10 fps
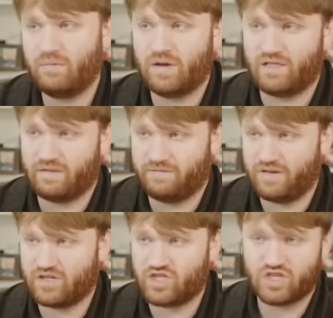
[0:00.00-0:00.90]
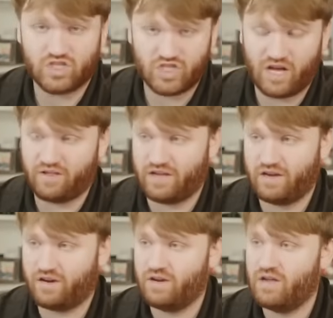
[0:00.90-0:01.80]
We got the fish shell
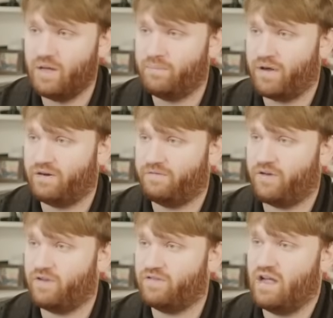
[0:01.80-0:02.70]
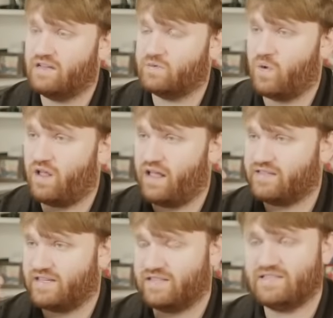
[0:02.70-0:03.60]
here by default, as well
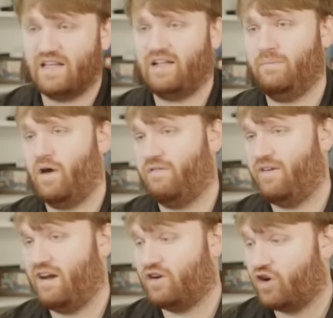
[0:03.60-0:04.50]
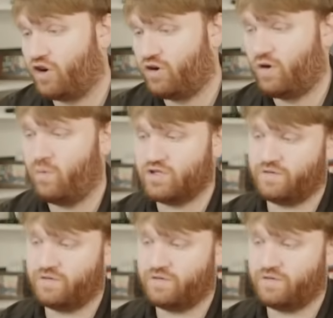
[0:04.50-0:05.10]
as a slightly modified kernel, which